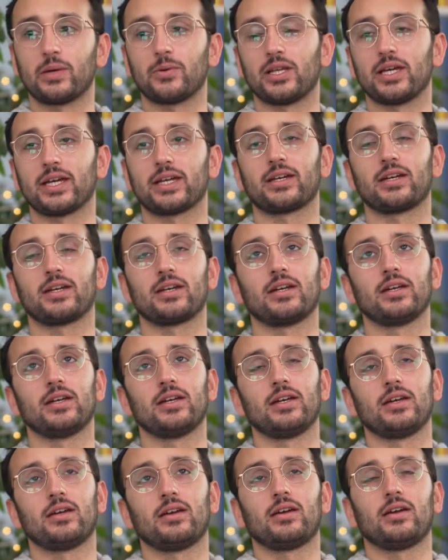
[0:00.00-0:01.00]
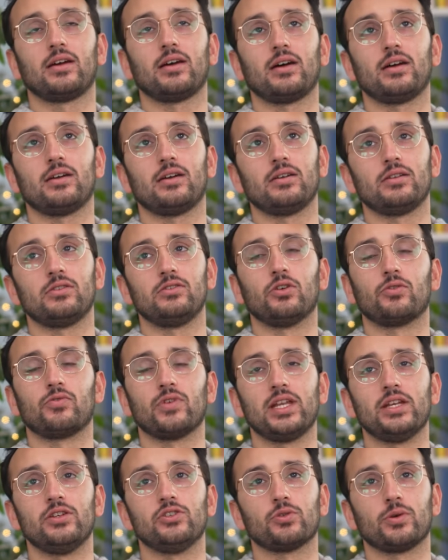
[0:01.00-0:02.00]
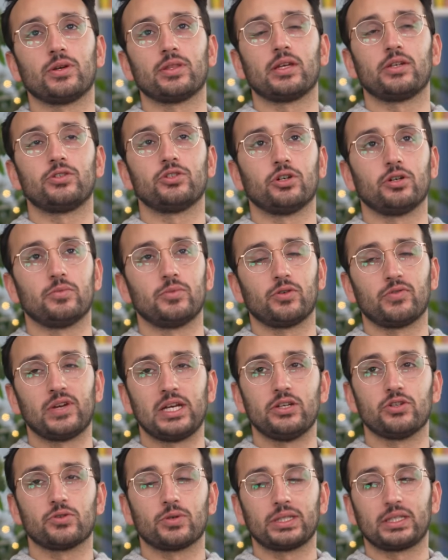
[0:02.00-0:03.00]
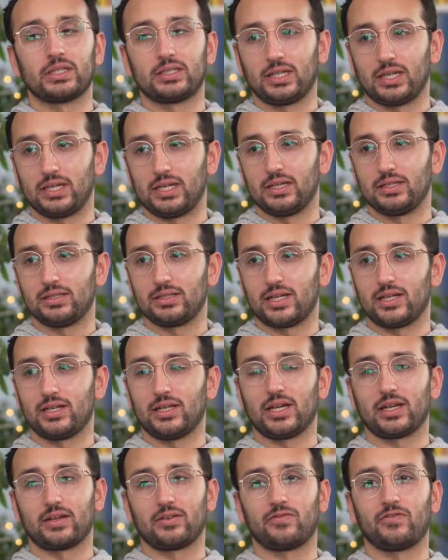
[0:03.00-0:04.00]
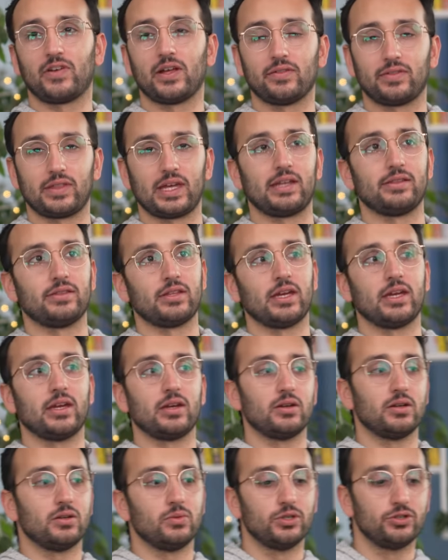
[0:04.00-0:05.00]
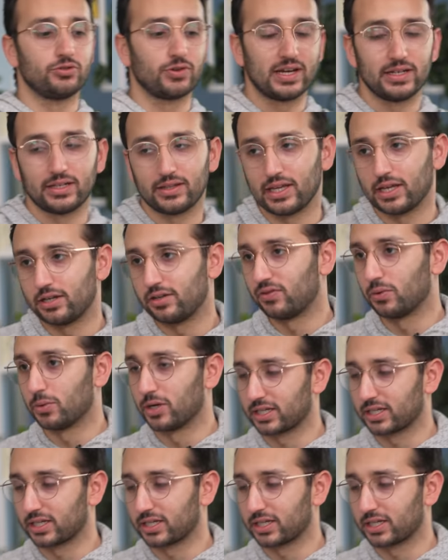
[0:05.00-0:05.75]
they were like not really enjoying their job, not really enjoying the studies, and like felt that they were drained at the end of the